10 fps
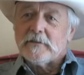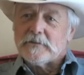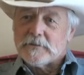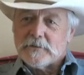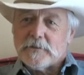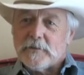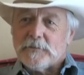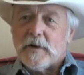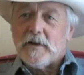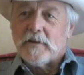the story
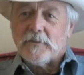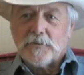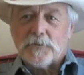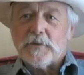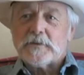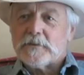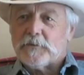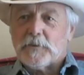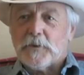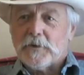by 3
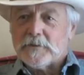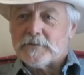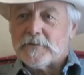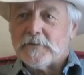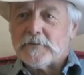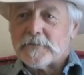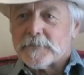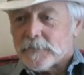Civil War deserters.